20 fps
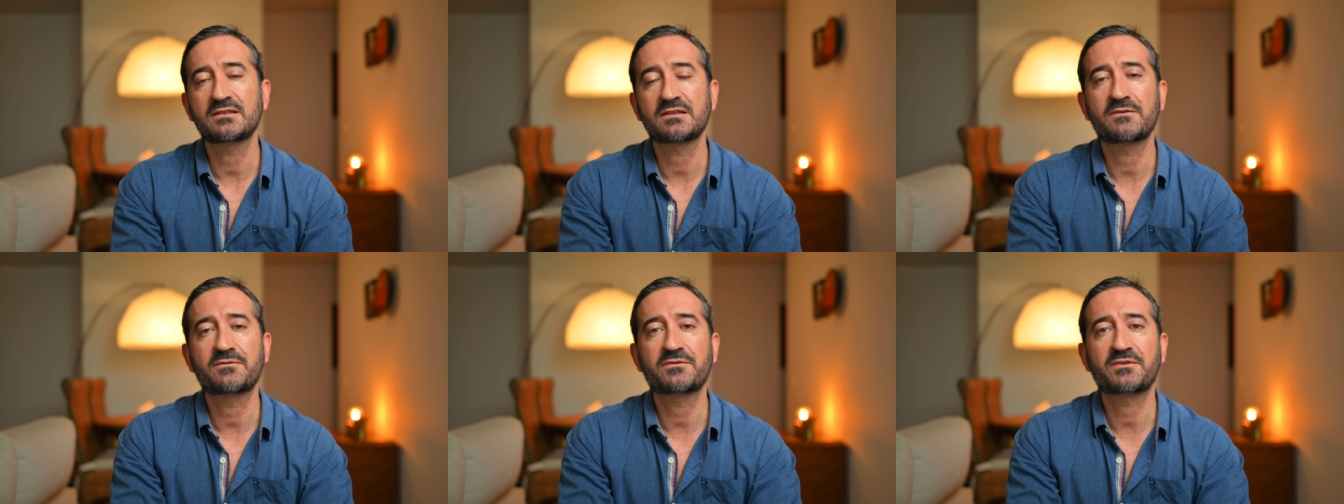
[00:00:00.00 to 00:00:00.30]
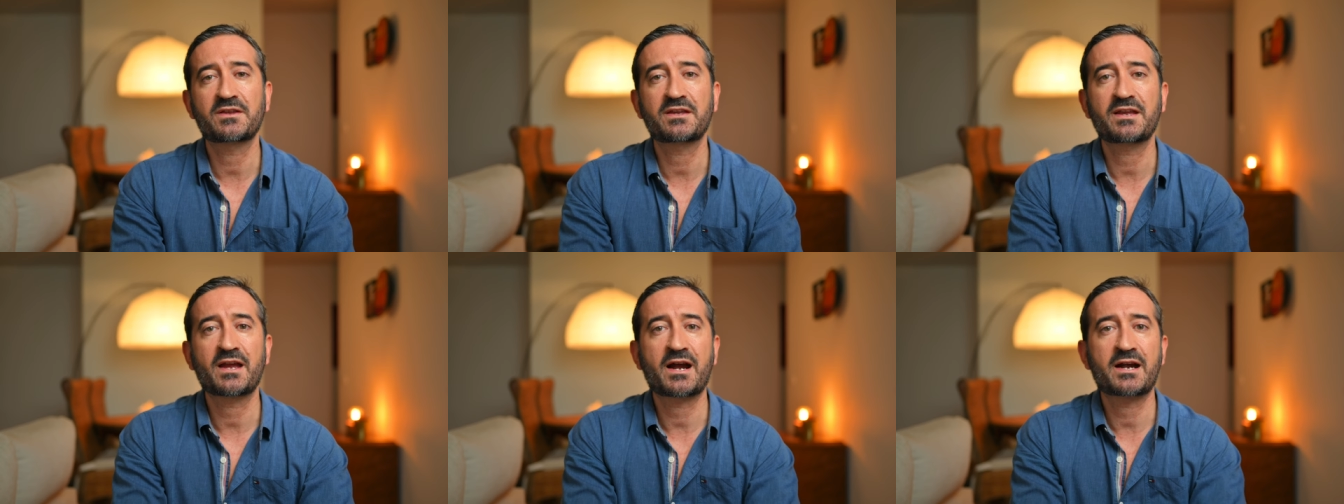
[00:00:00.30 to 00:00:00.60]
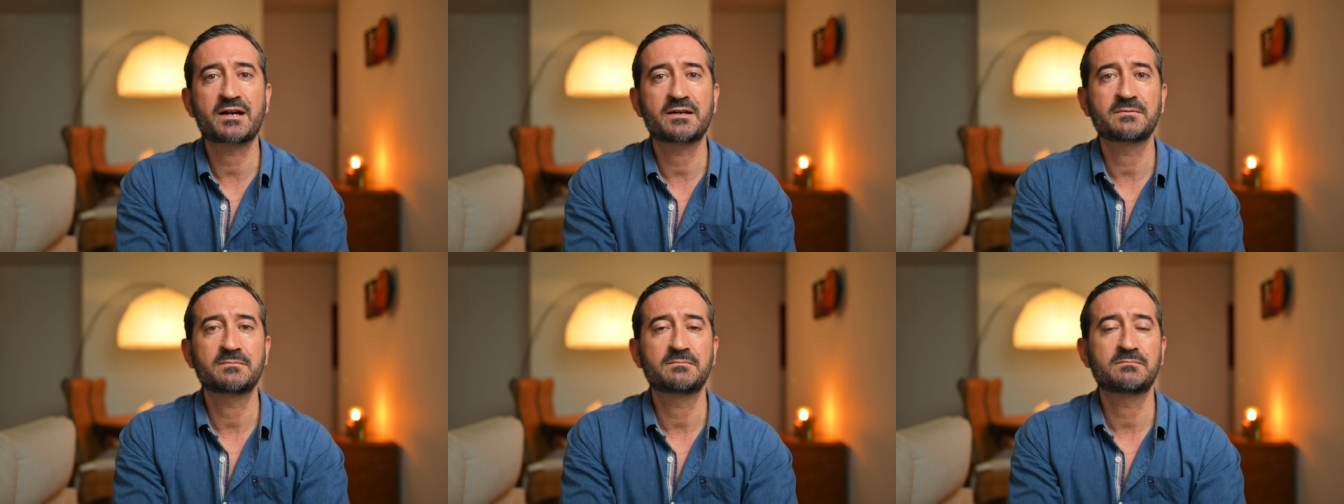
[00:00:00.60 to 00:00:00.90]
if they
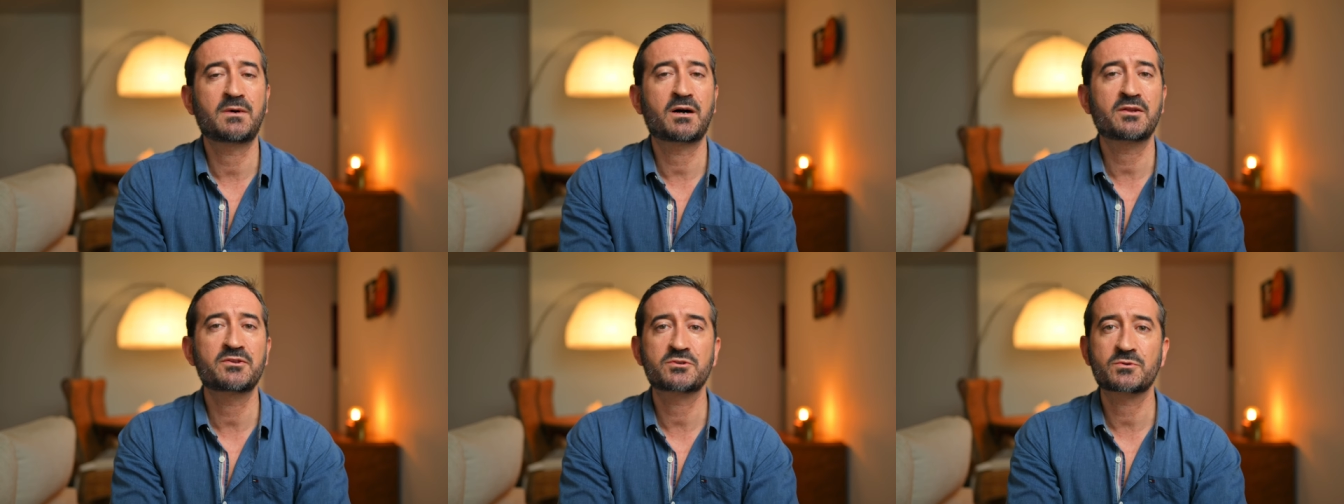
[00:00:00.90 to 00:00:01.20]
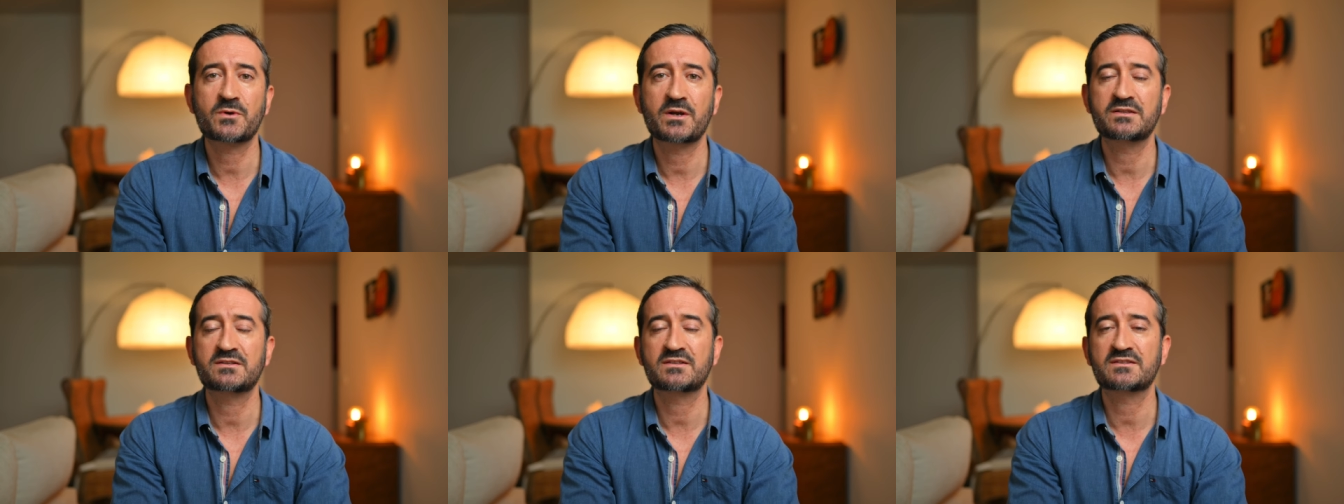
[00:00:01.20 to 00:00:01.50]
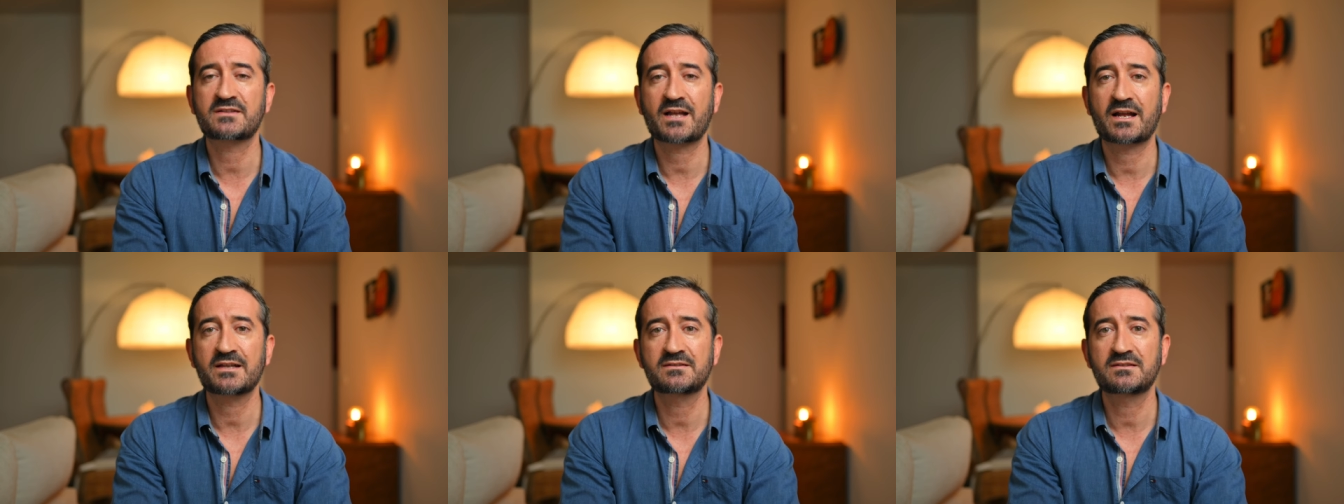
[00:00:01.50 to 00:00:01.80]
are moderate
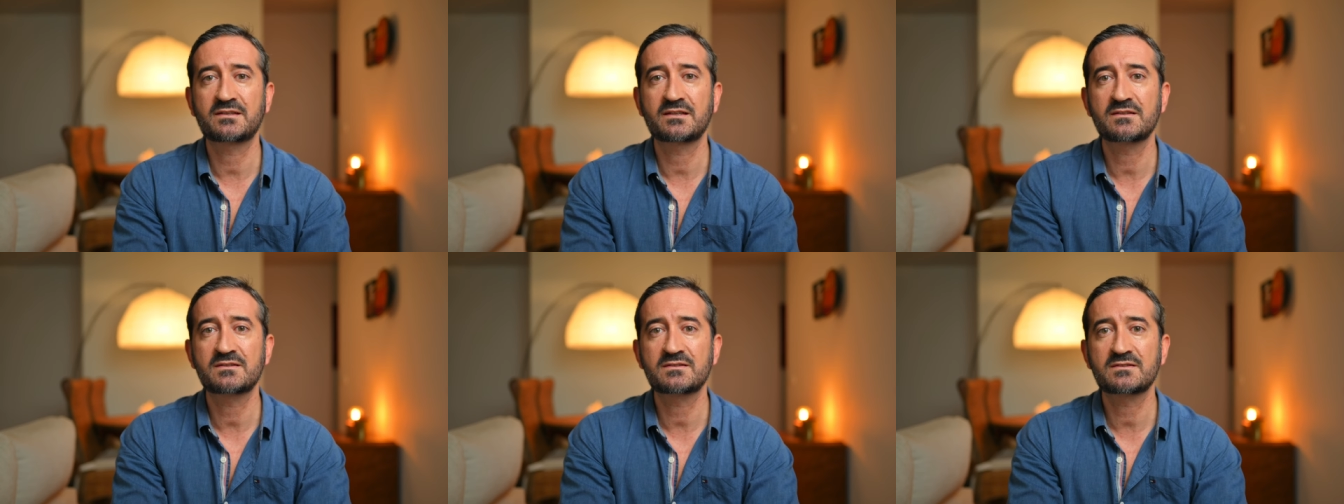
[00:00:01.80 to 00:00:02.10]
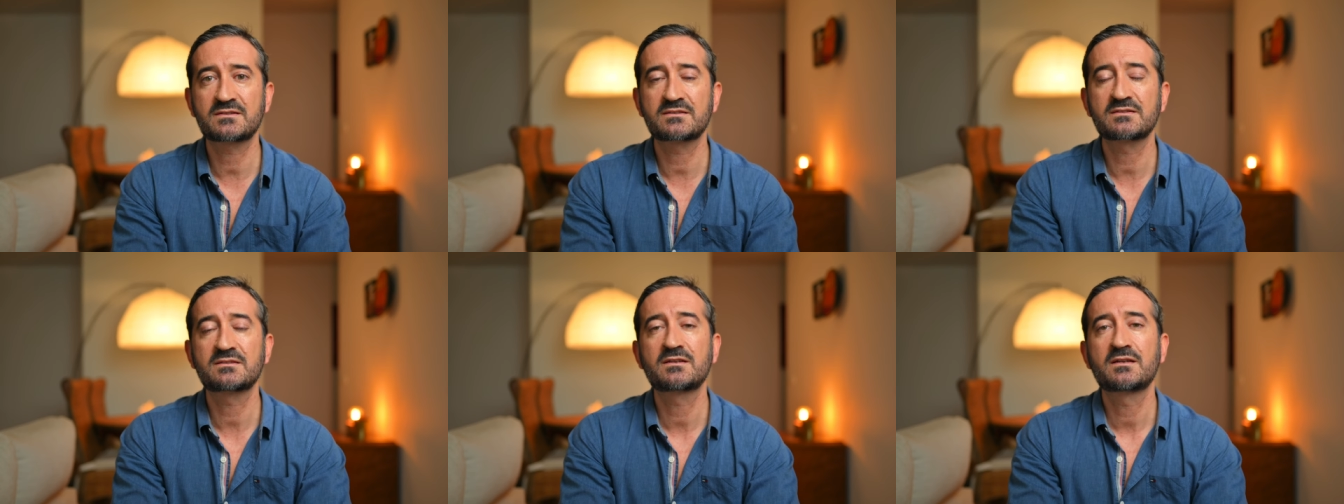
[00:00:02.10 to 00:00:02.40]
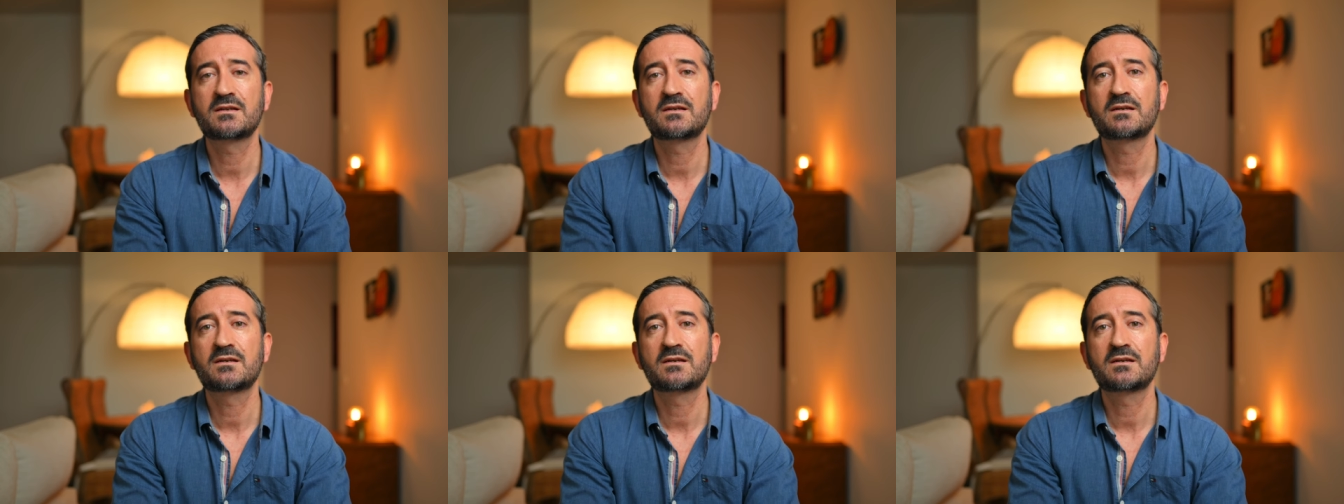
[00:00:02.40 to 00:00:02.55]
statins,